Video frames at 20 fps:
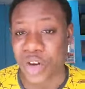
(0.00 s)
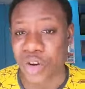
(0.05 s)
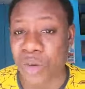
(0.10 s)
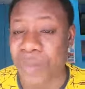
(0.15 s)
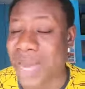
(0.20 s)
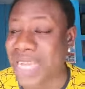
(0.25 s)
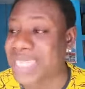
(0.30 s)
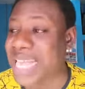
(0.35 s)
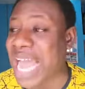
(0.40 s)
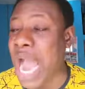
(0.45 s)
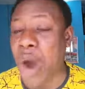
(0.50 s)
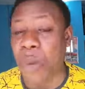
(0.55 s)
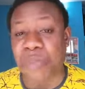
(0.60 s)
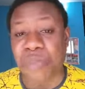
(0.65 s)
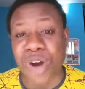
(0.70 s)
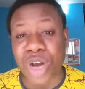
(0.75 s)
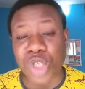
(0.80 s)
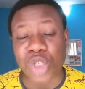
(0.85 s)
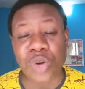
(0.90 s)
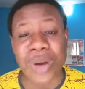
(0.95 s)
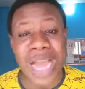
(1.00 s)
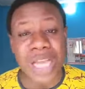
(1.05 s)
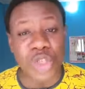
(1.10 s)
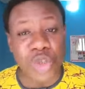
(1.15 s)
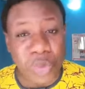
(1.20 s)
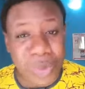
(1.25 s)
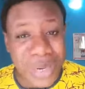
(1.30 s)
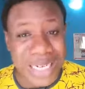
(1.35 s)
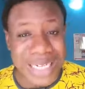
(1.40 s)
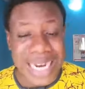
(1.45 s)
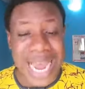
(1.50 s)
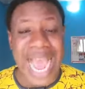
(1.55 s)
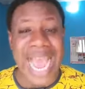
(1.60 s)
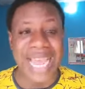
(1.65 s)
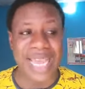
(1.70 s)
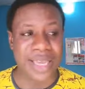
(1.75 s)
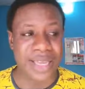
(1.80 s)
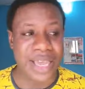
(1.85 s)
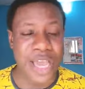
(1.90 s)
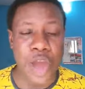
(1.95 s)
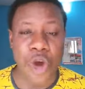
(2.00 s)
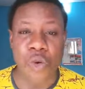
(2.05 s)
No matter how poor you are, you will die.